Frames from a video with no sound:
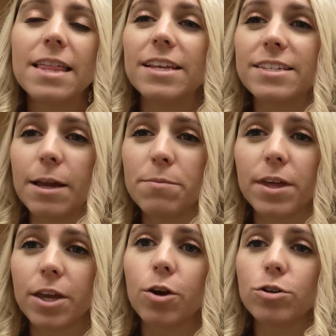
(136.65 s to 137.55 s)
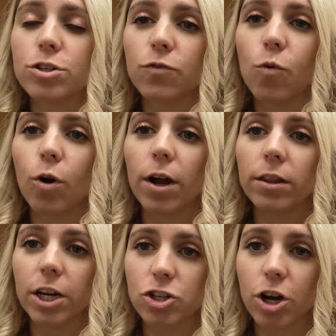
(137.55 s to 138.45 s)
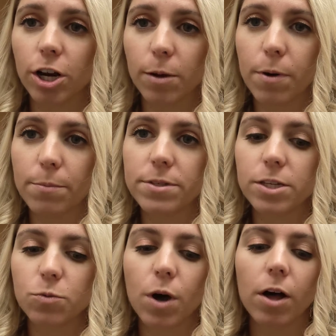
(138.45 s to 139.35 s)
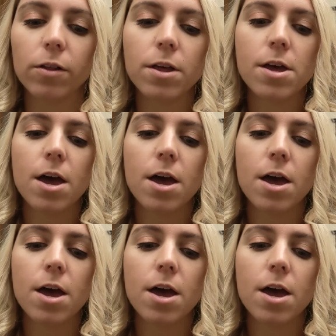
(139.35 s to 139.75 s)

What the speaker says: The same thing goes for electronic pumps as well.